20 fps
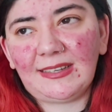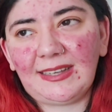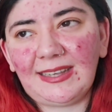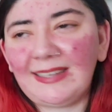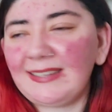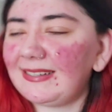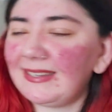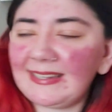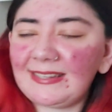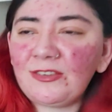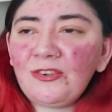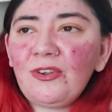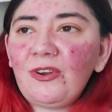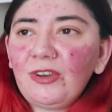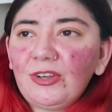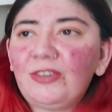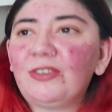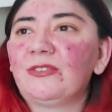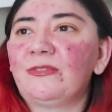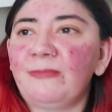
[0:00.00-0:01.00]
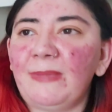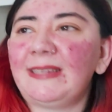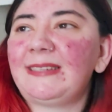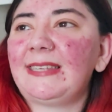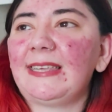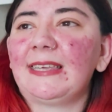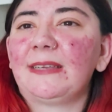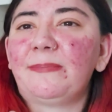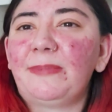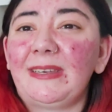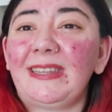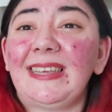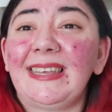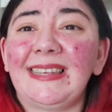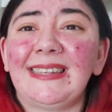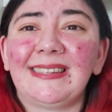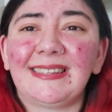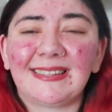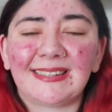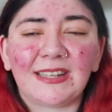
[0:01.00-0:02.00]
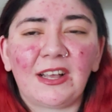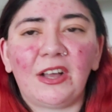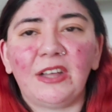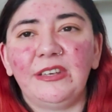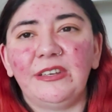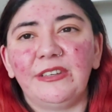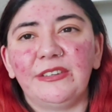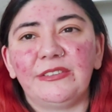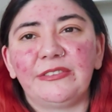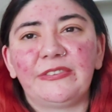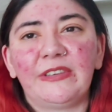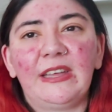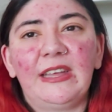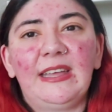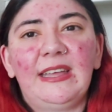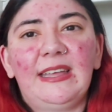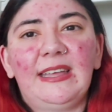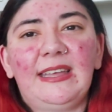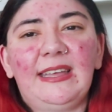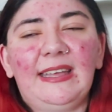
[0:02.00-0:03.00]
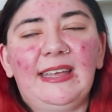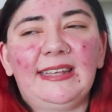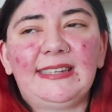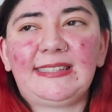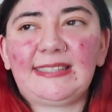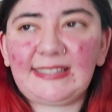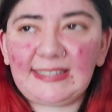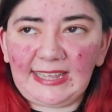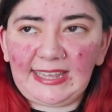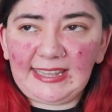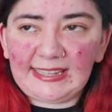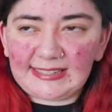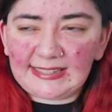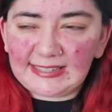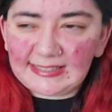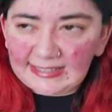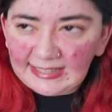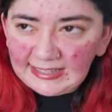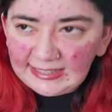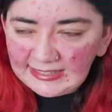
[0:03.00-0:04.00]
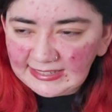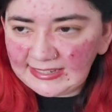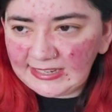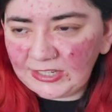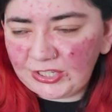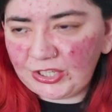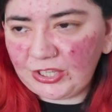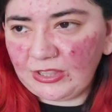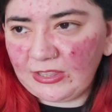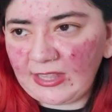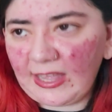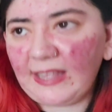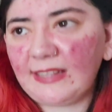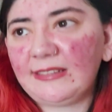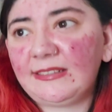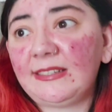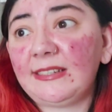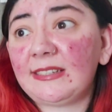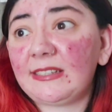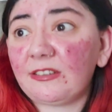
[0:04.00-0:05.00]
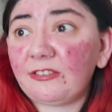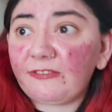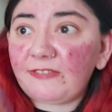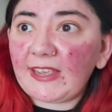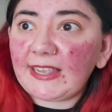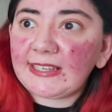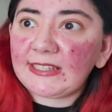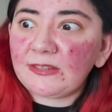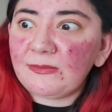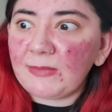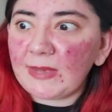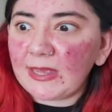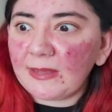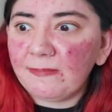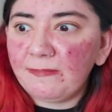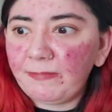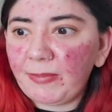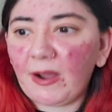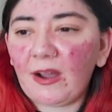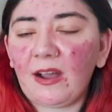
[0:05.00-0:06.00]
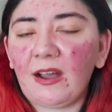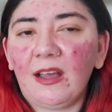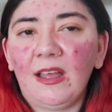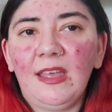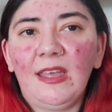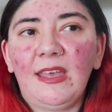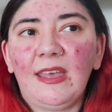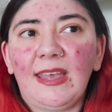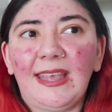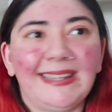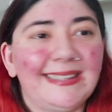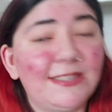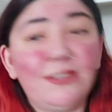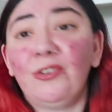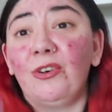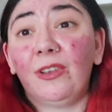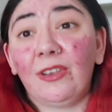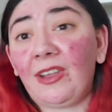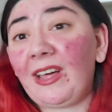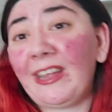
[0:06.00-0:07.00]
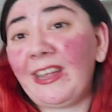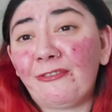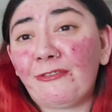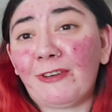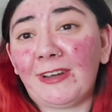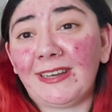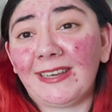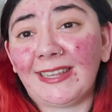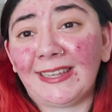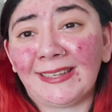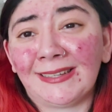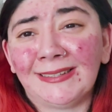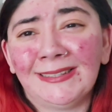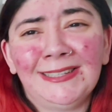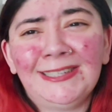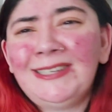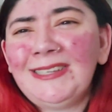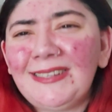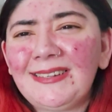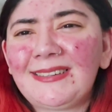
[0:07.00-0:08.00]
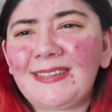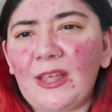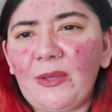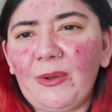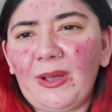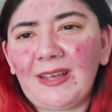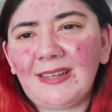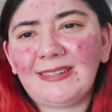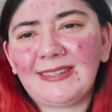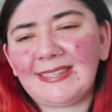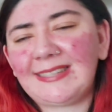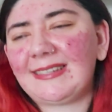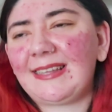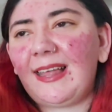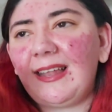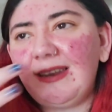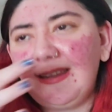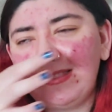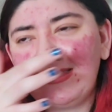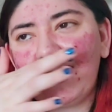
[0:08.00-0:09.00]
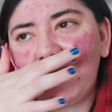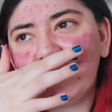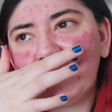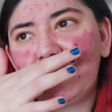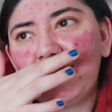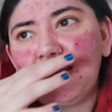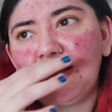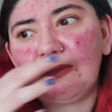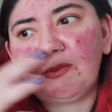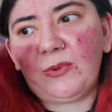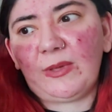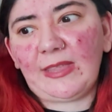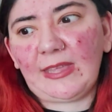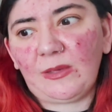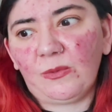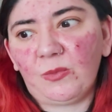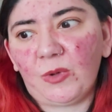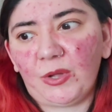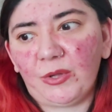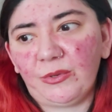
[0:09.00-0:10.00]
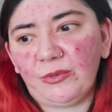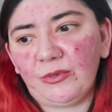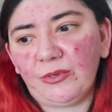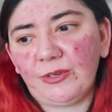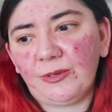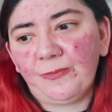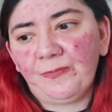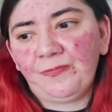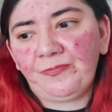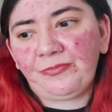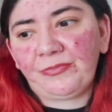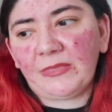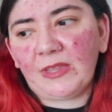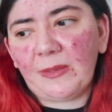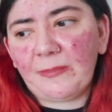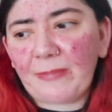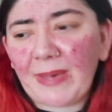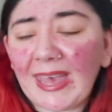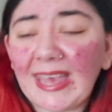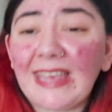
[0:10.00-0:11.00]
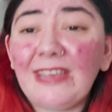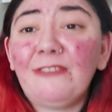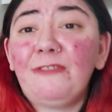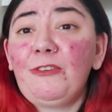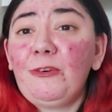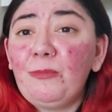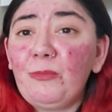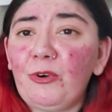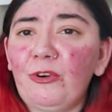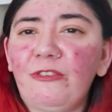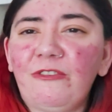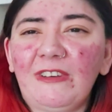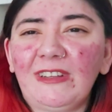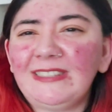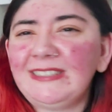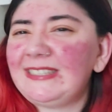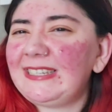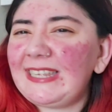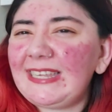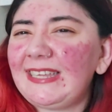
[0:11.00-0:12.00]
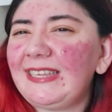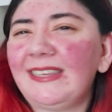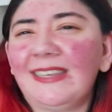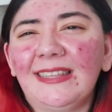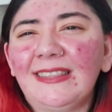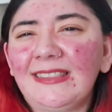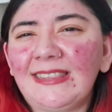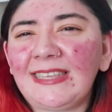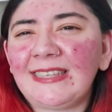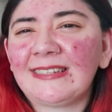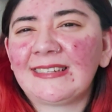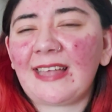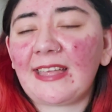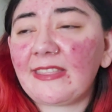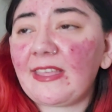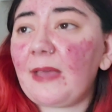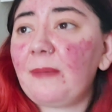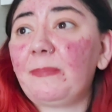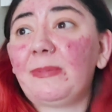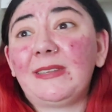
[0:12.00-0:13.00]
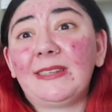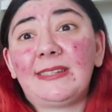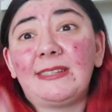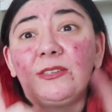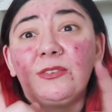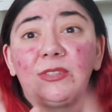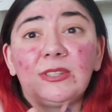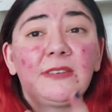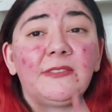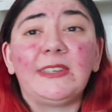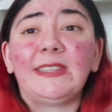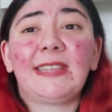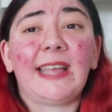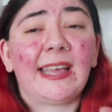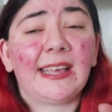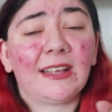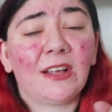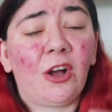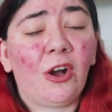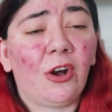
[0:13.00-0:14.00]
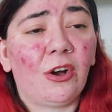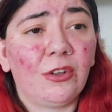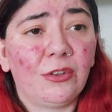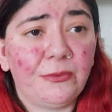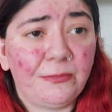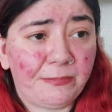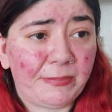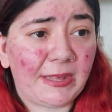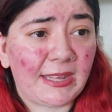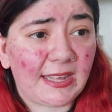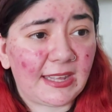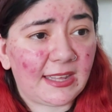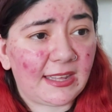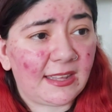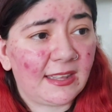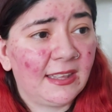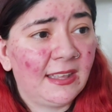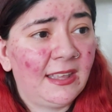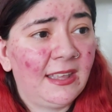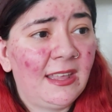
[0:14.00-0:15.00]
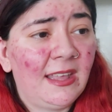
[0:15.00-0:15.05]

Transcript: it's not a cosmetic, but it is kind of, it's a skin condition that does affect me, but it's not life-threatening. So I understand in that sense where they won't pay for more funding and things like that, but it's still something that can't be